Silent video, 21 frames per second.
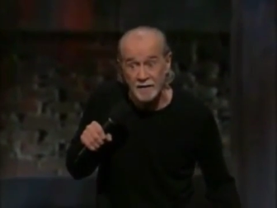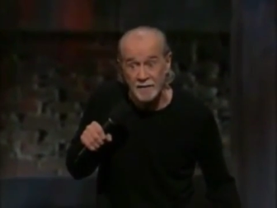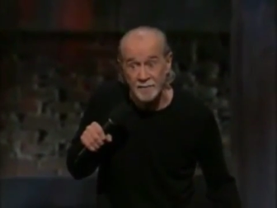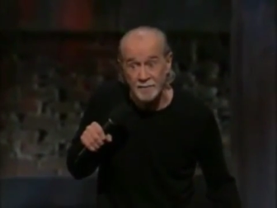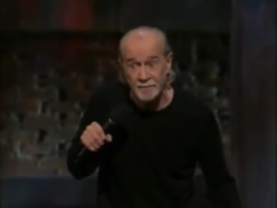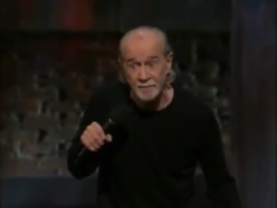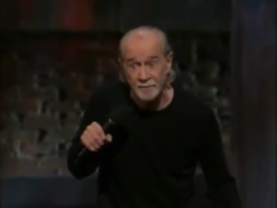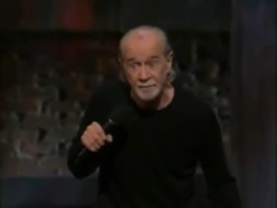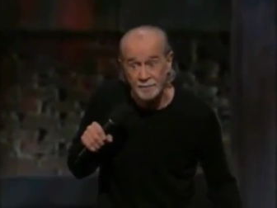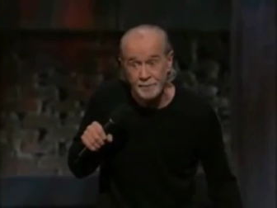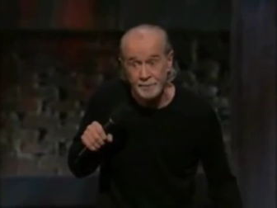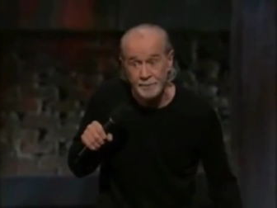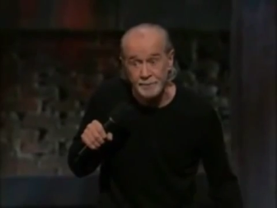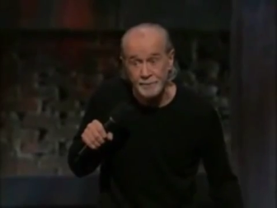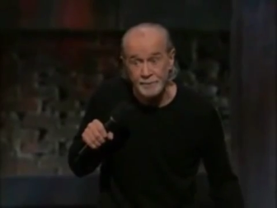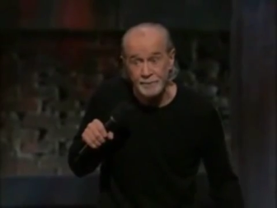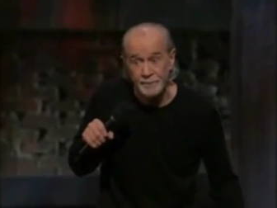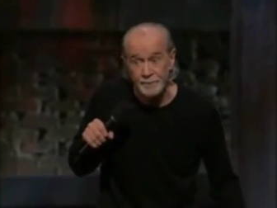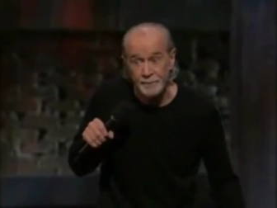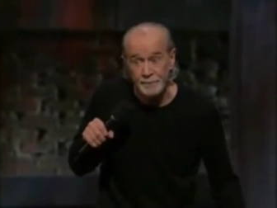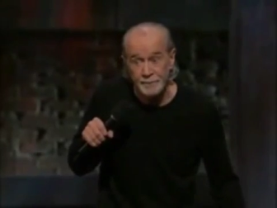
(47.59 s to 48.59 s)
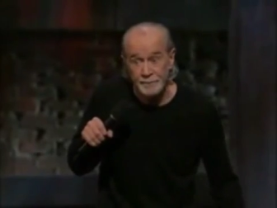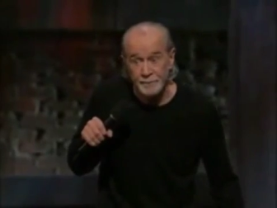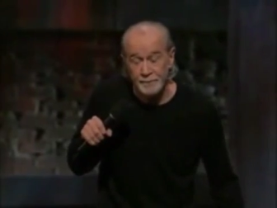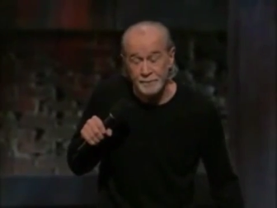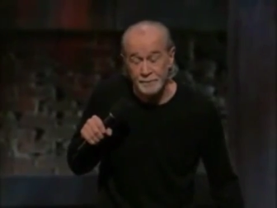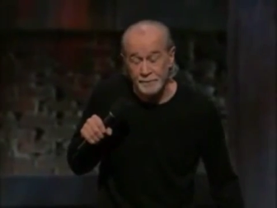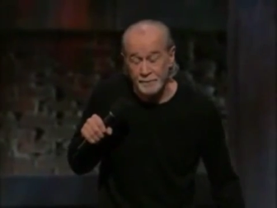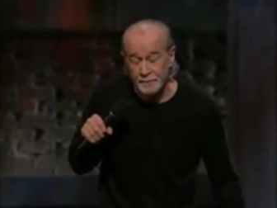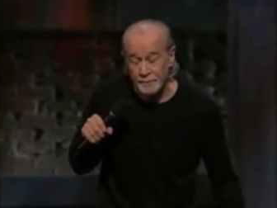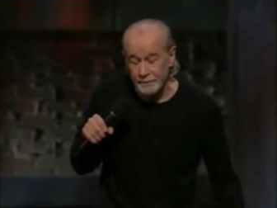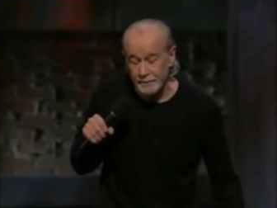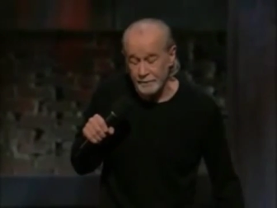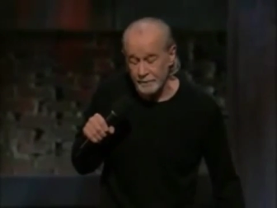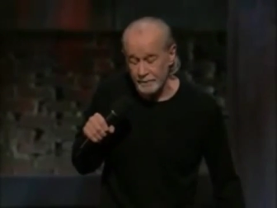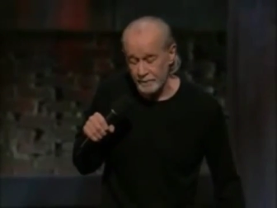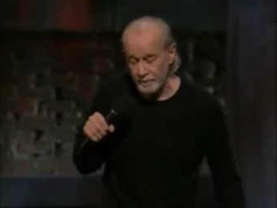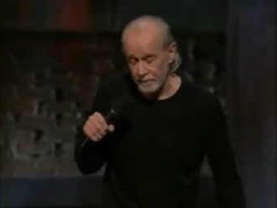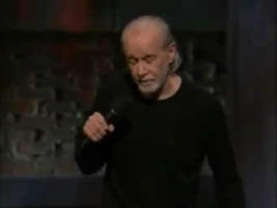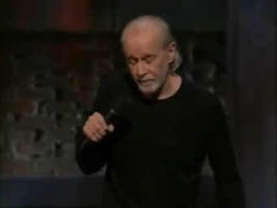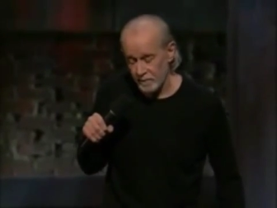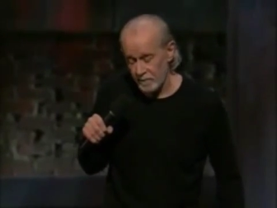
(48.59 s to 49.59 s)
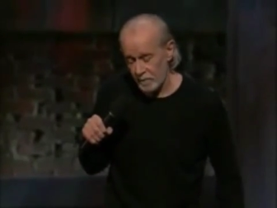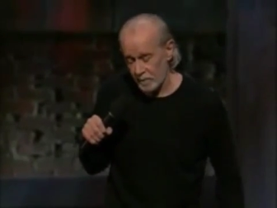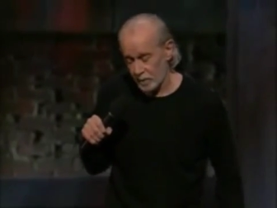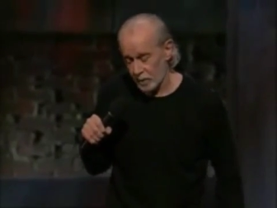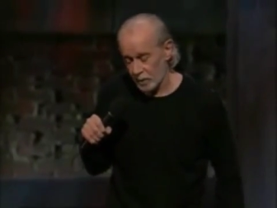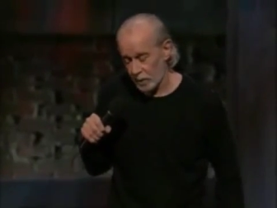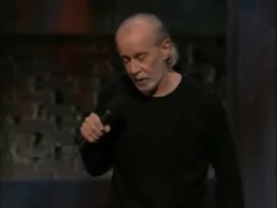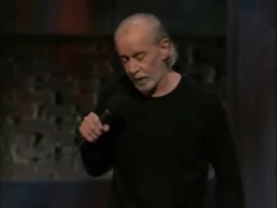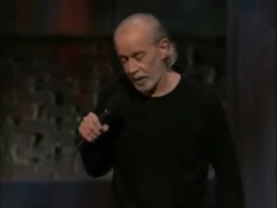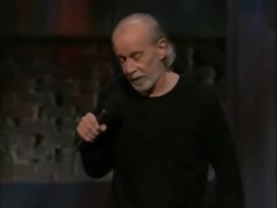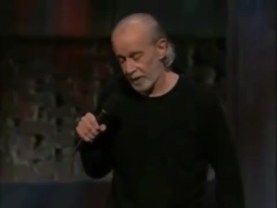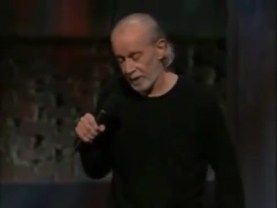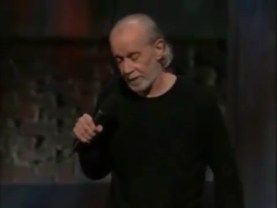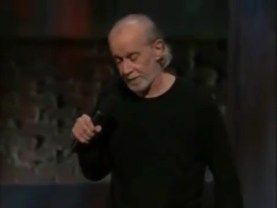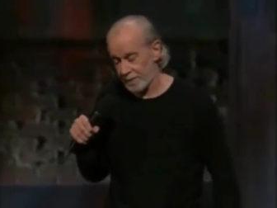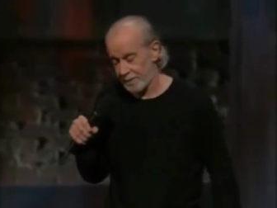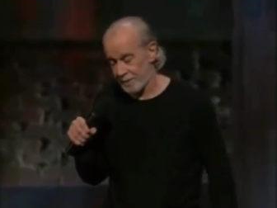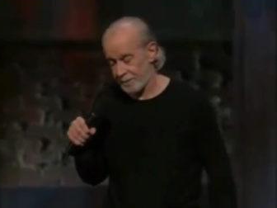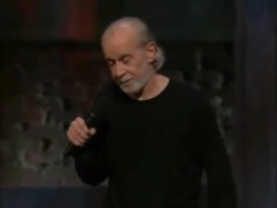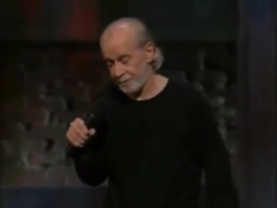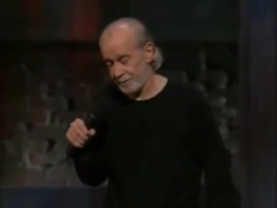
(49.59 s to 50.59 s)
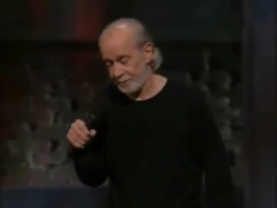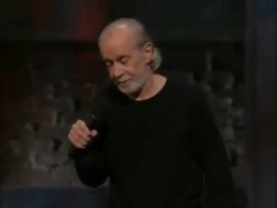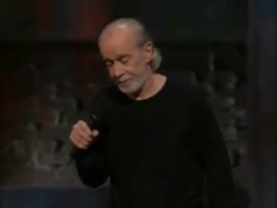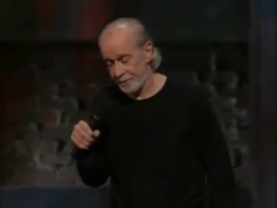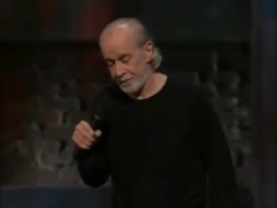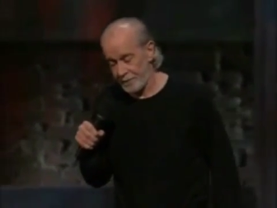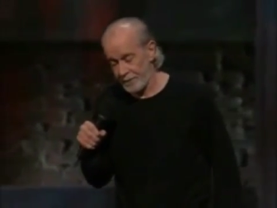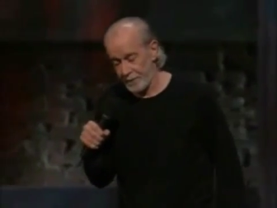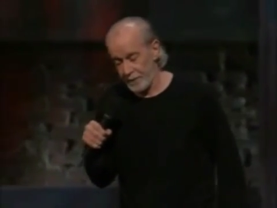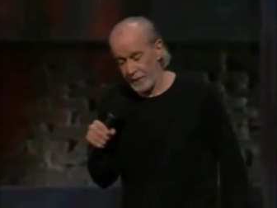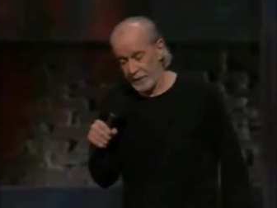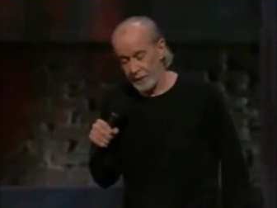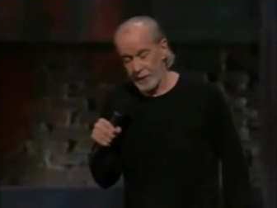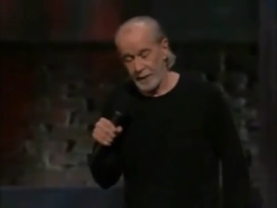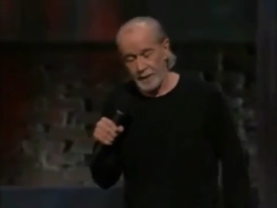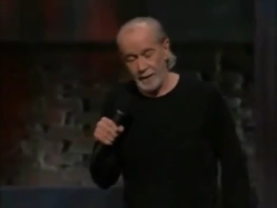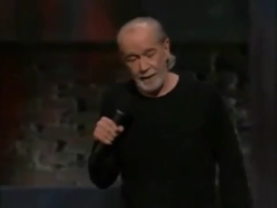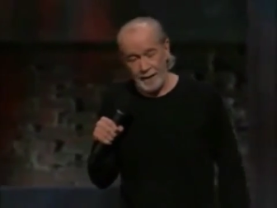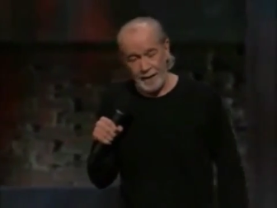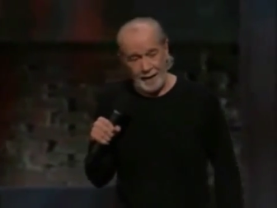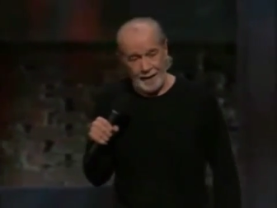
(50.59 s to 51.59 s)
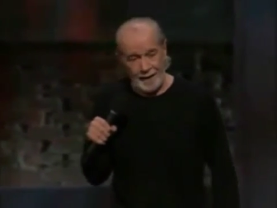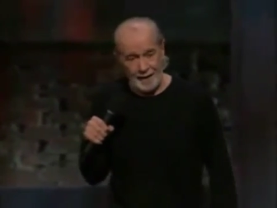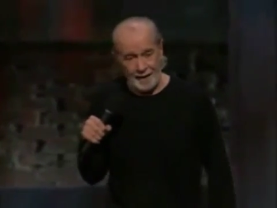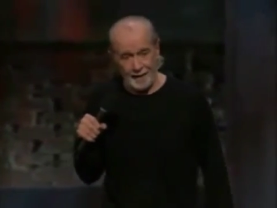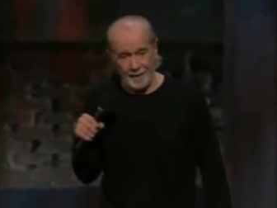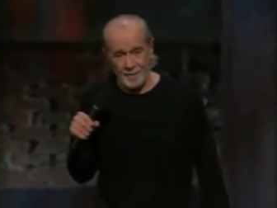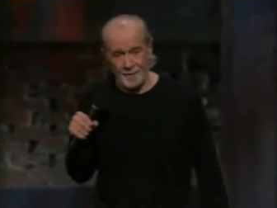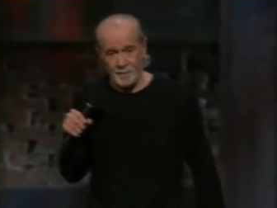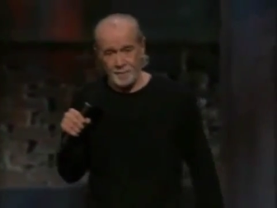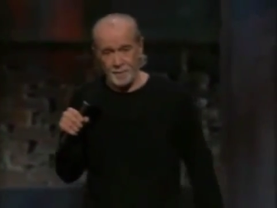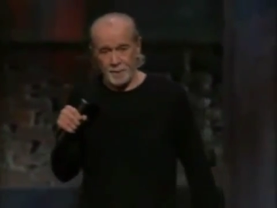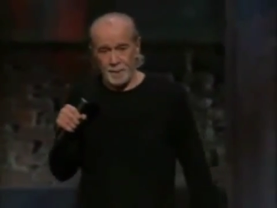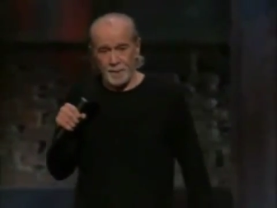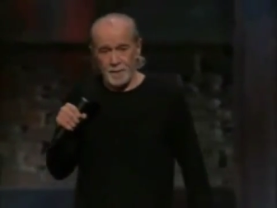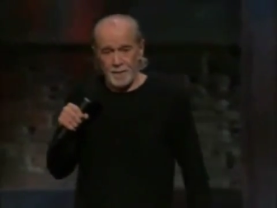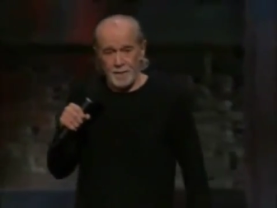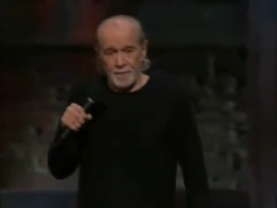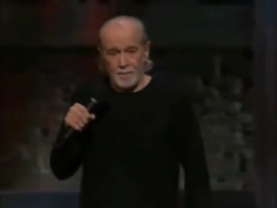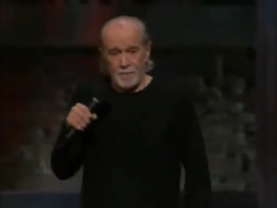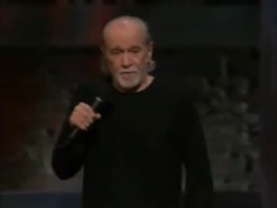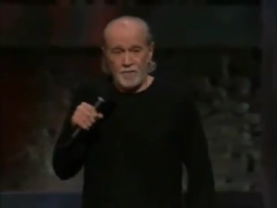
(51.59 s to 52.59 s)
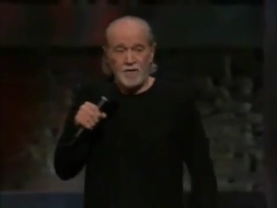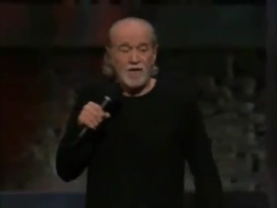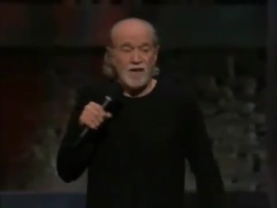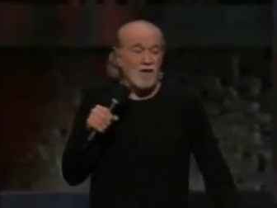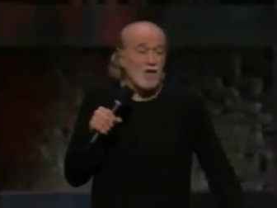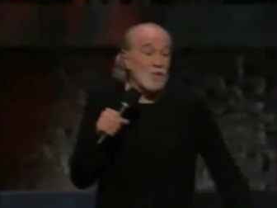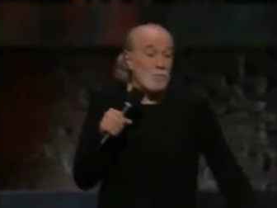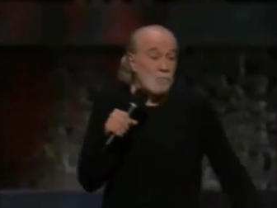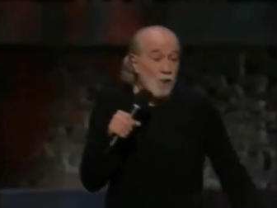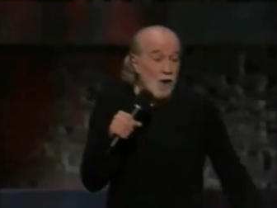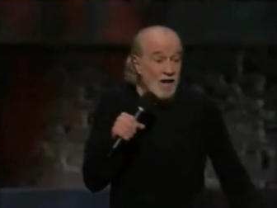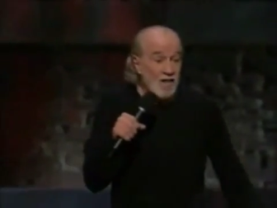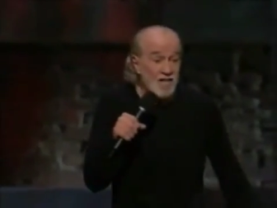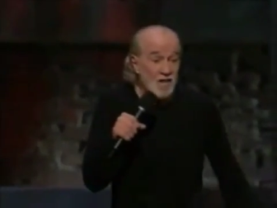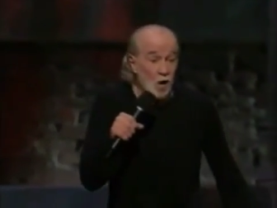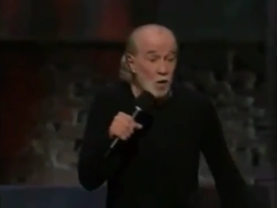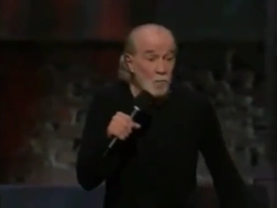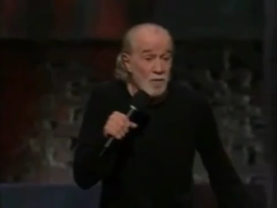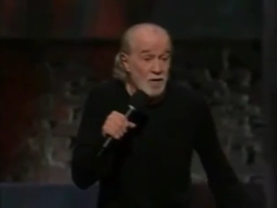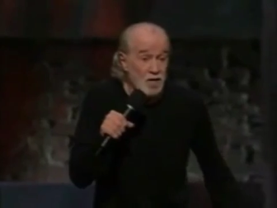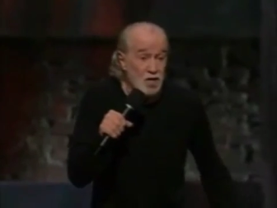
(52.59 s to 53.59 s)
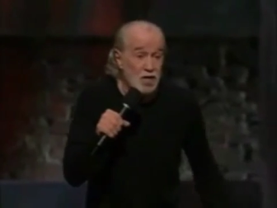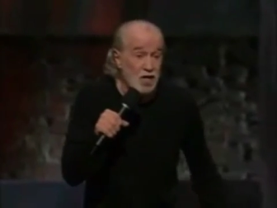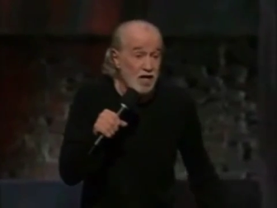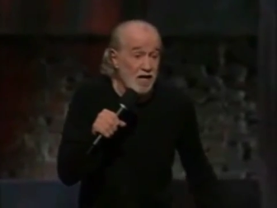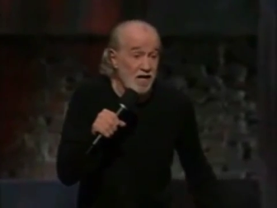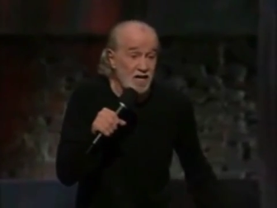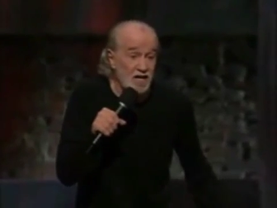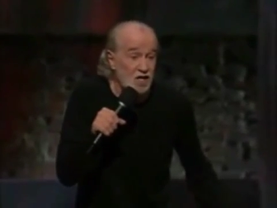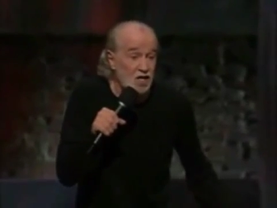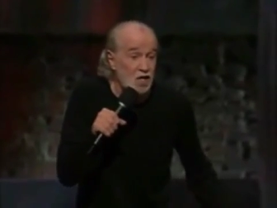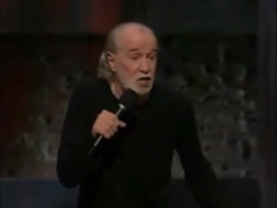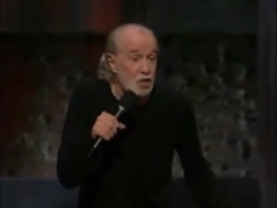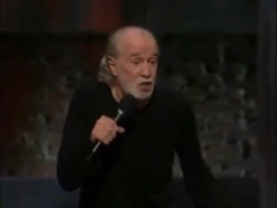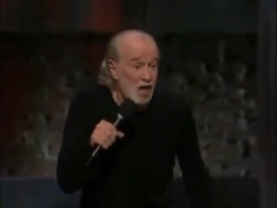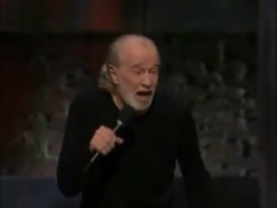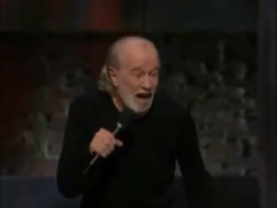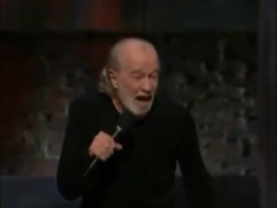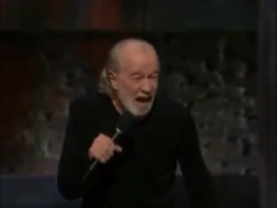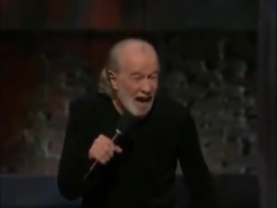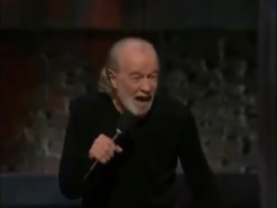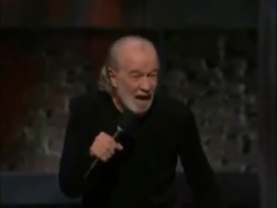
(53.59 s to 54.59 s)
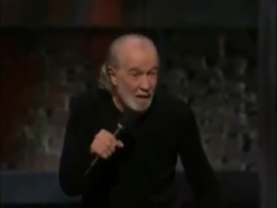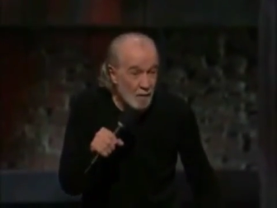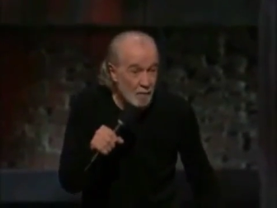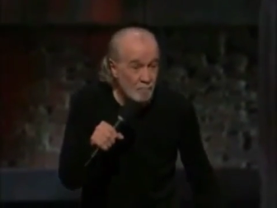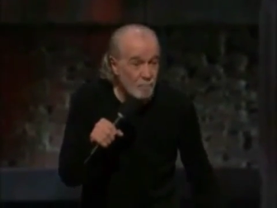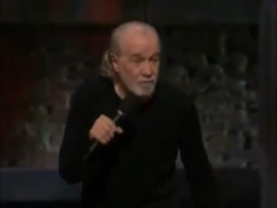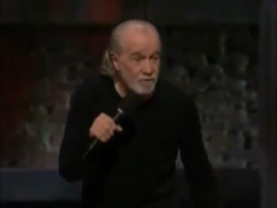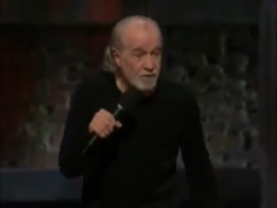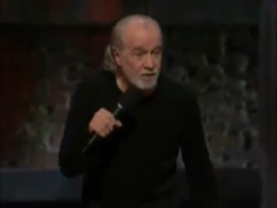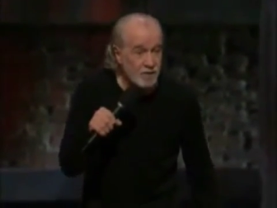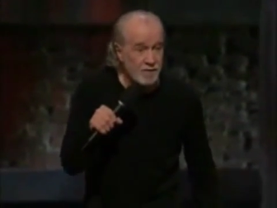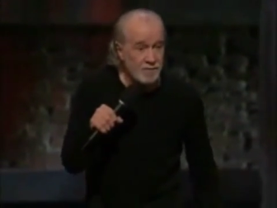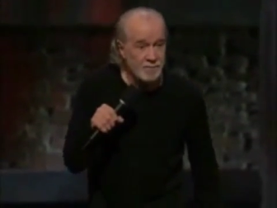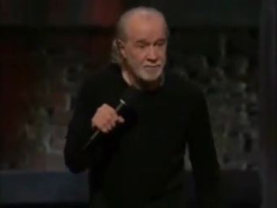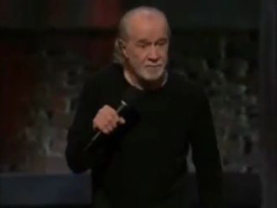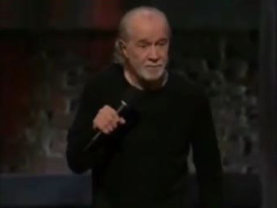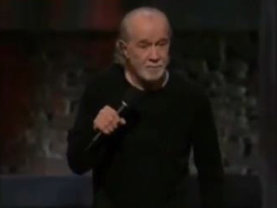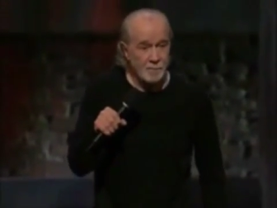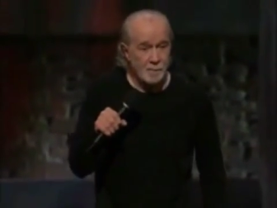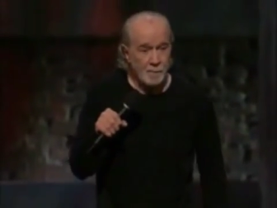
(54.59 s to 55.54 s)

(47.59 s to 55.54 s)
huh? The espresso machine is jammed?